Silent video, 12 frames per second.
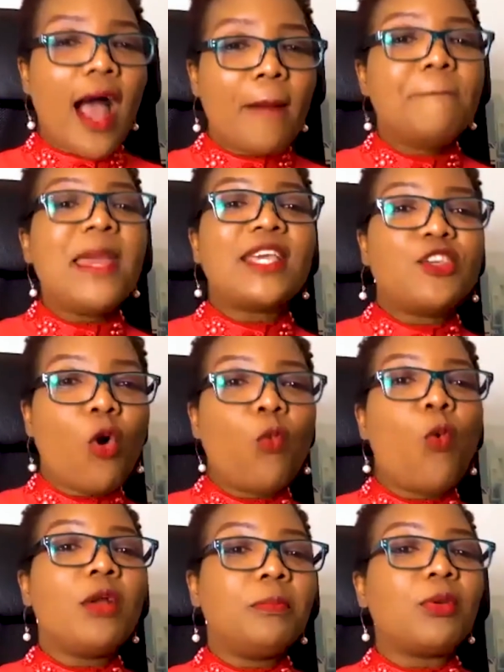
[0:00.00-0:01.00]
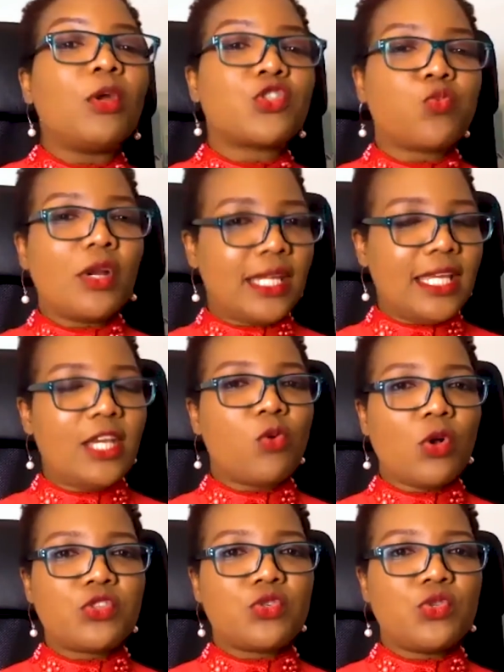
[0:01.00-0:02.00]
make your 1 + 1
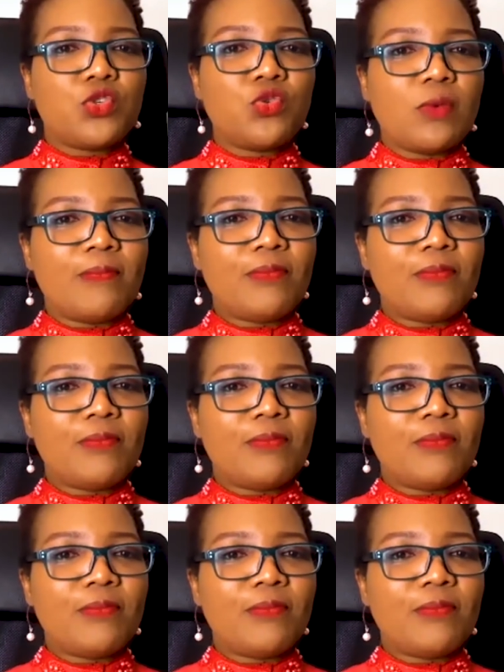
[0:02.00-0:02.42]
= 2.